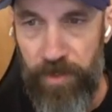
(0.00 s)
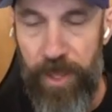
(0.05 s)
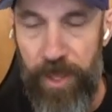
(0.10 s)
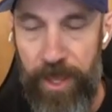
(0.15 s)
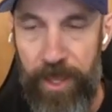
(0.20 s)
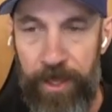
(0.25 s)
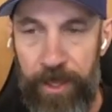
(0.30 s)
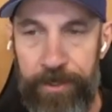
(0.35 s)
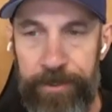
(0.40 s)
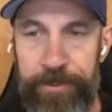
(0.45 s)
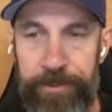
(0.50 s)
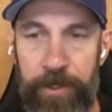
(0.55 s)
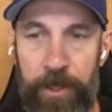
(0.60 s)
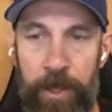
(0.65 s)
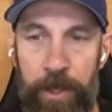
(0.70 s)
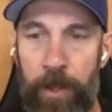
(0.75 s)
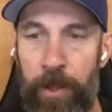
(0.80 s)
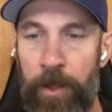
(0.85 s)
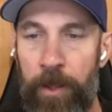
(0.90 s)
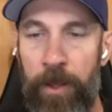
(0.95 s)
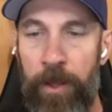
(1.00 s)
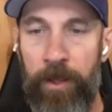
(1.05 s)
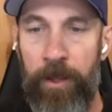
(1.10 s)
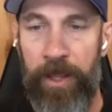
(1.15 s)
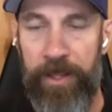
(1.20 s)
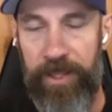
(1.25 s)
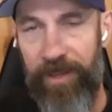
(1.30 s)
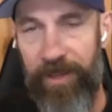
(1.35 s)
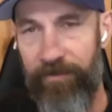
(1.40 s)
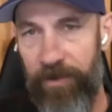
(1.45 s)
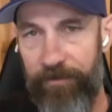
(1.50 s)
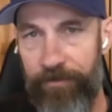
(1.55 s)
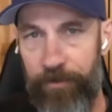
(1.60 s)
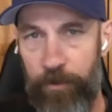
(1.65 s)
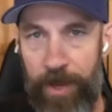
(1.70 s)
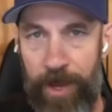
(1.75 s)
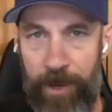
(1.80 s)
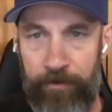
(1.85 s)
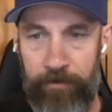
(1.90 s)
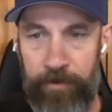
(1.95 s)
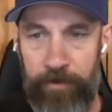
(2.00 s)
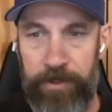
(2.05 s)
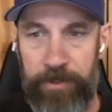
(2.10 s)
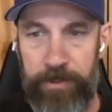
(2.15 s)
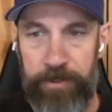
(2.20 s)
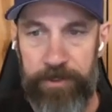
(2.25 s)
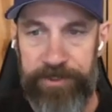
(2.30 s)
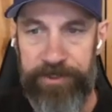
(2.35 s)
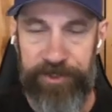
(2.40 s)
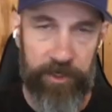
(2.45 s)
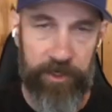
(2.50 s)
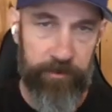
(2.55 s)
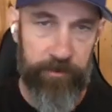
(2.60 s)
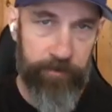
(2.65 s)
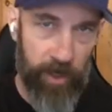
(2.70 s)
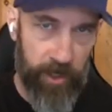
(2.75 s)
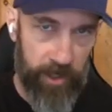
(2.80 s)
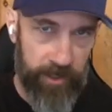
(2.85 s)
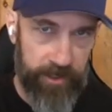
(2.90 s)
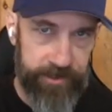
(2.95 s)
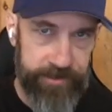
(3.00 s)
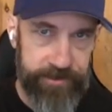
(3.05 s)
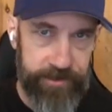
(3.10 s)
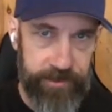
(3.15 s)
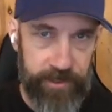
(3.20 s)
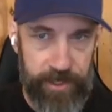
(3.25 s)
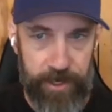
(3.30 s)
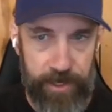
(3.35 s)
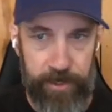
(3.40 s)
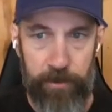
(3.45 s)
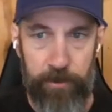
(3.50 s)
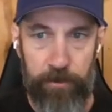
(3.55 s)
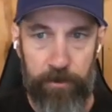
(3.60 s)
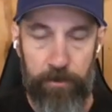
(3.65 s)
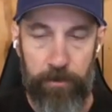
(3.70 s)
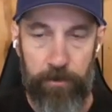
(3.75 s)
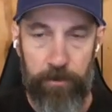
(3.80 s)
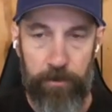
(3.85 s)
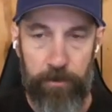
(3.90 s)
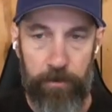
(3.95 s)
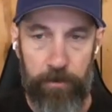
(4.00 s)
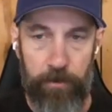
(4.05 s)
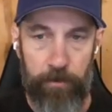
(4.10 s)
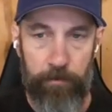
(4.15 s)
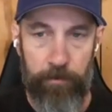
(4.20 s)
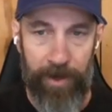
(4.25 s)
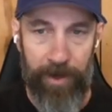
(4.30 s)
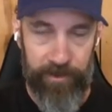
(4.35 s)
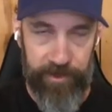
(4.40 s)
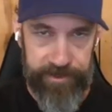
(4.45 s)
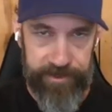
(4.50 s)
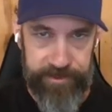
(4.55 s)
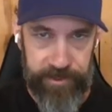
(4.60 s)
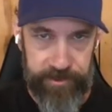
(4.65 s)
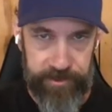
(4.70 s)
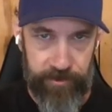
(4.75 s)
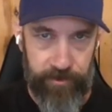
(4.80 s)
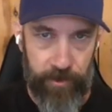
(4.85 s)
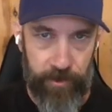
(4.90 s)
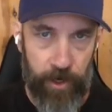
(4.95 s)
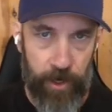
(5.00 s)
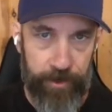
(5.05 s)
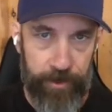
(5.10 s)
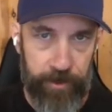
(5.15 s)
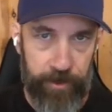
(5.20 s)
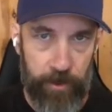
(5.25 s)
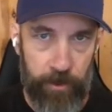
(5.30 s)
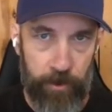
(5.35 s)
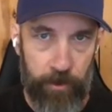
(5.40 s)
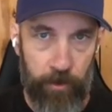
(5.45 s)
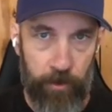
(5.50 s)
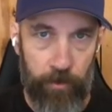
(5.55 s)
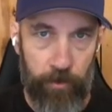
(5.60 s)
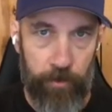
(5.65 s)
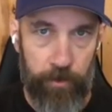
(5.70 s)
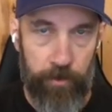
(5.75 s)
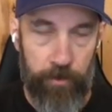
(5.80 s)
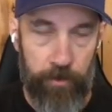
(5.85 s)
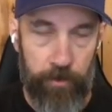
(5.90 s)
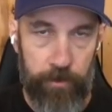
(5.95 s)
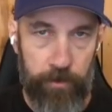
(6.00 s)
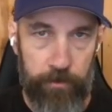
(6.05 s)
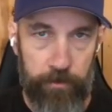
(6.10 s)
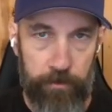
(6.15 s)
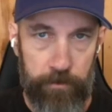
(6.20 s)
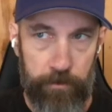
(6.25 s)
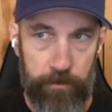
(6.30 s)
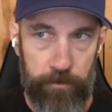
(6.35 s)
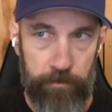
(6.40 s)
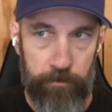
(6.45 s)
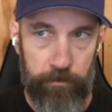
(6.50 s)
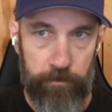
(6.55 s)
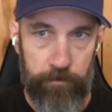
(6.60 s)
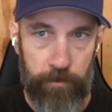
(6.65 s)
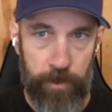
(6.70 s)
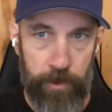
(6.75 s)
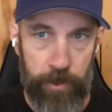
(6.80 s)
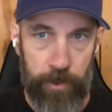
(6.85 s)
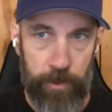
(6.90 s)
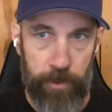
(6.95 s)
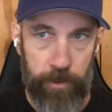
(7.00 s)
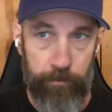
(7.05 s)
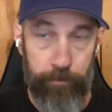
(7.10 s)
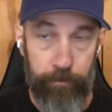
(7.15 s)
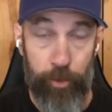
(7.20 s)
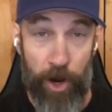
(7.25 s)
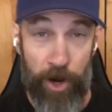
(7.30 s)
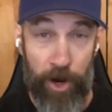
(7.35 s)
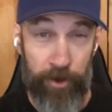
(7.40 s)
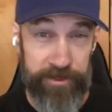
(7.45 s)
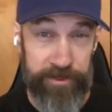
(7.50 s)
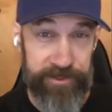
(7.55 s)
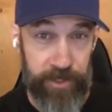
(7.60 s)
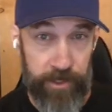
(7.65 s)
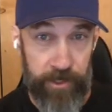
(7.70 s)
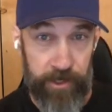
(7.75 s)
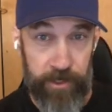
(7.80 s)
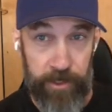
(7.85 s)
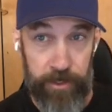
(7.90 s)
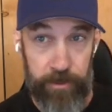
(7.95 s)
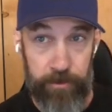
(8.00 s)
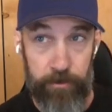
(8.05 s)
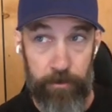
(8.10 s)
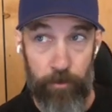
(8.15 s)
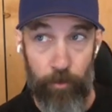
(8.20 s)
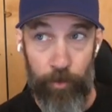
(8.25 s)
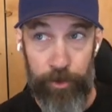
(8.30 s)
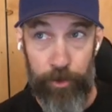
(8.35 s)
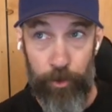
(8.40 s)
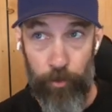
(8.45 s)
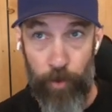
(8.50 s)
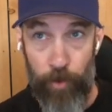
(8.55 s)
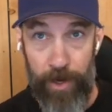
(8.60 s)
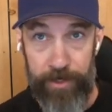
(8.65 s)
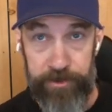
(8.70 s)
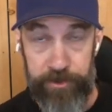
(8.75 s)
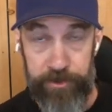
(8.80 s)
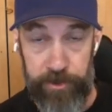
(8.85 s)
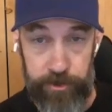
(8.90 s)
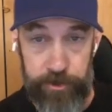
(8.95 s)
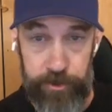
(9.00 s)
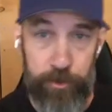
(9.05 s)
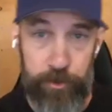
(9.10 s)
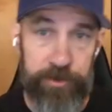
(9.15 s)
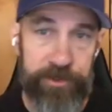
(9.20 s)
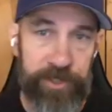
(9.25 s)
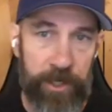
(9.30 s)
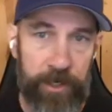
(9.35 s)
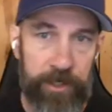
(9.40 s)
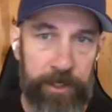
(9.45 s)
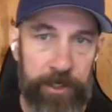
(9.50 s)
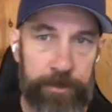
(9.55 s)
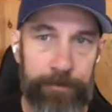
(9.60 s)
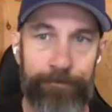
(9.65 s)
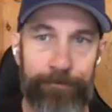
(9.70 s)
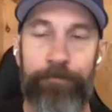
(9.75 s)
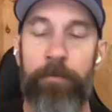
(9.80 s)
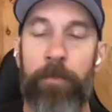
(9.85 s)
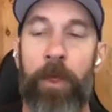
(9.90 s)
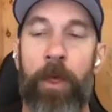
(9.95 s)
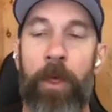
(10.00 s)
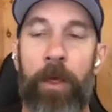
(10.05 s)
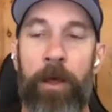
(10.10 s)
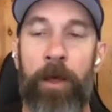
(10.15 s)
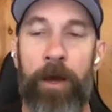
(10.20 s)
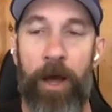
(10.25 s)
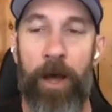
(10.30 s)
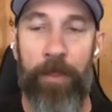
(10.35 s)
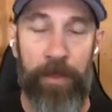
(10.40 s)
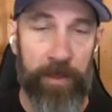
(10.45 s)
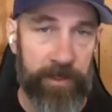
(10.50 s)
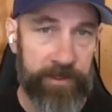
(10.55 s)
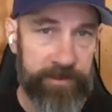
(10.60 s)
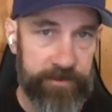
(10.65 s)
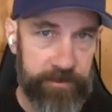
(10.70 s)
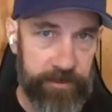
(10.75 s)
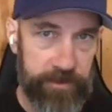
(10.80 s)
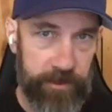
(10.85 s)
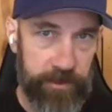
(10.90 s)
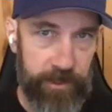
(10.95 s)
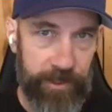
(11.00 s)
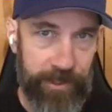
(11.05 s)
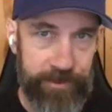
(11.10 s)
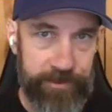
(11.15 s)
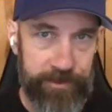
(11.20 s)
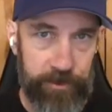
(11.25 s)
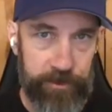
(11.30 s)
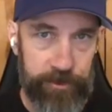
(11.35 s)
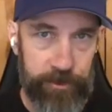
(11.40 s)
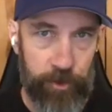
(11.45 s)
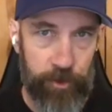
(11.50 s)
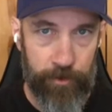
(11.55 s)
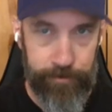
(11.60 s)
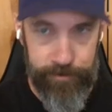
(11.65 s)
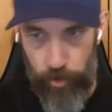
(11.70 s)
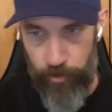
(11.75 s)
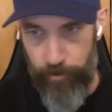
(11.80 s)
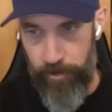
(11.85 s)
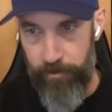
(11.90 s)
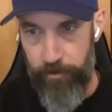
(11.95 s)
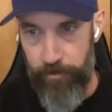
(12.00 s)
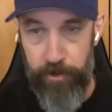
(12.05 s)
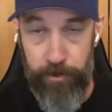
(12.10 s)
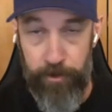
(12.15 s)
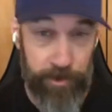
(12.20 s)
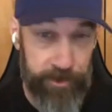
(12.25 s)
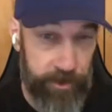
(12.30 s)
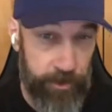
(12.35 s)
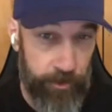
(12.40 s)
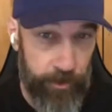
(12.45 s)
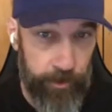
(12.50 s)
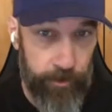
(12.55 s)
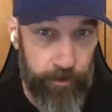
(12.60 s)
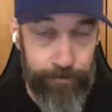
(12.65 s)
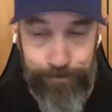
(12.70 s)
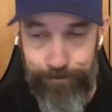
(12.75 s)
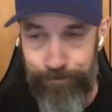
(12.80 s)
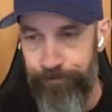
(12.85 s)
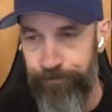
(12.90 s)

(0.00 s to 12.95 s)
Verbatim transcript: And like, even if you haven't studied bonds yet, by listening to the audio prior to studying it, when you actually do study it, I think it's easier to absorb the material.